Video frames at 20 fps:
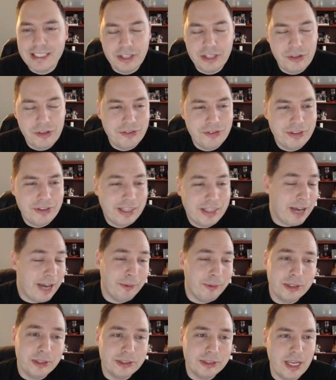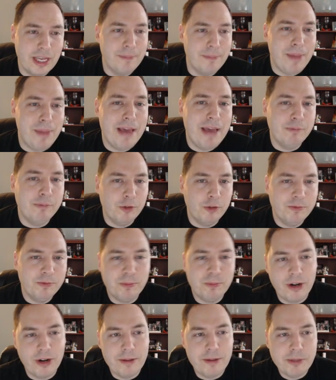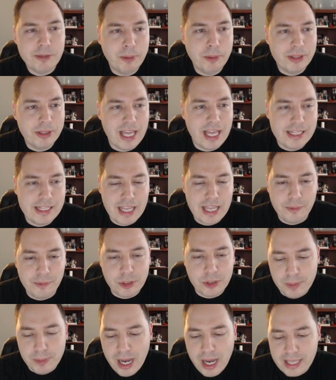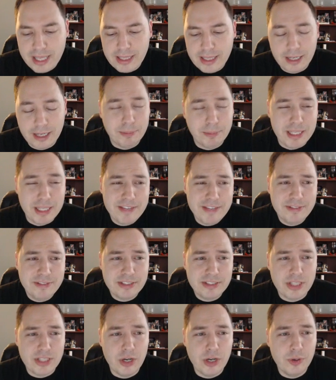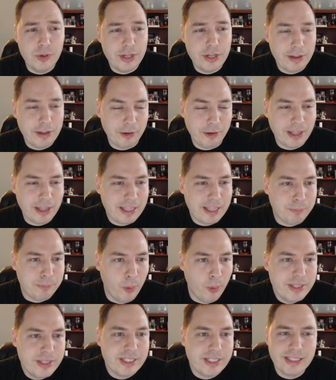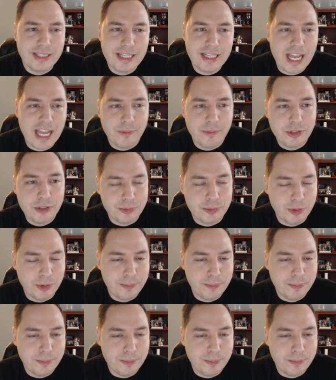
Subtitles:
that was a bad move for him to put that Night Witch behind there. But even so, I think poisoning the Night Witch would have been a